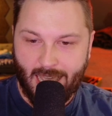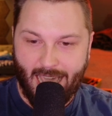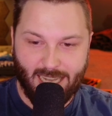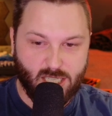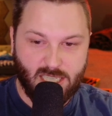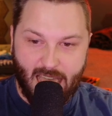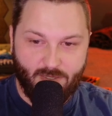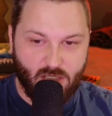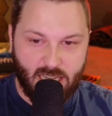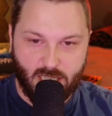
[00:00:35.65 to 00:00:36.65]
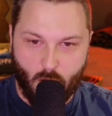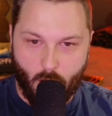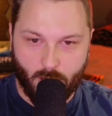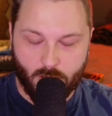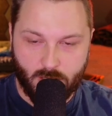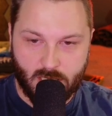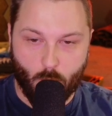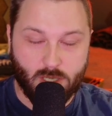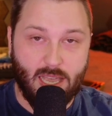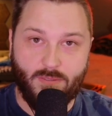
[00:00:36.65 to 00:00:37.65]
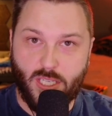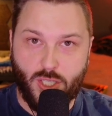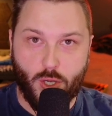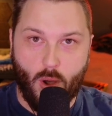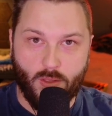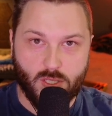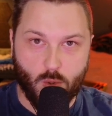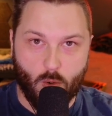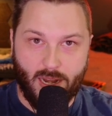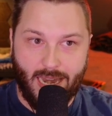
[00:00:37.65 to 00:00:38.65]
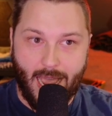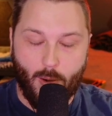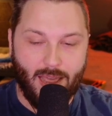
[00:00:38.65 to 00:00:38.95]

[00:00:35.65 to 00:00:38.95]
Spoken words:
It's $70 or $72 on the store right now.